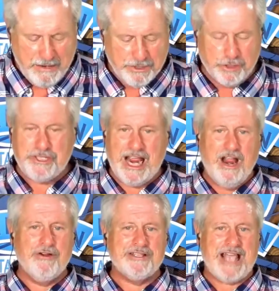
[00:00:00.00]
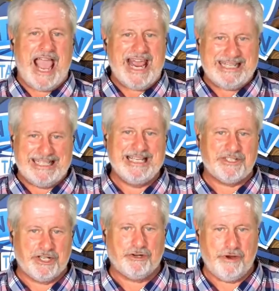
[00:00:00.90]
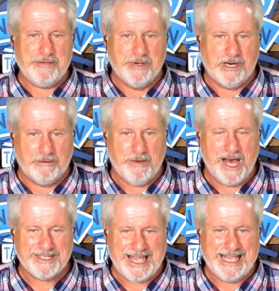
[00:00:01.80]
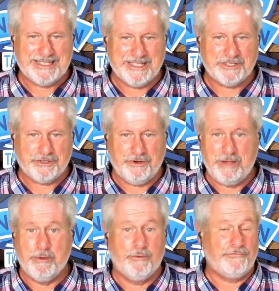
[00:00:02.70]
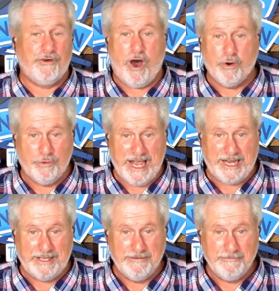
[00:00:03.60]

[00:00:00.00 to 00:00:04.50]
So terrorists hate this agreement. Hamas hates this agreement already.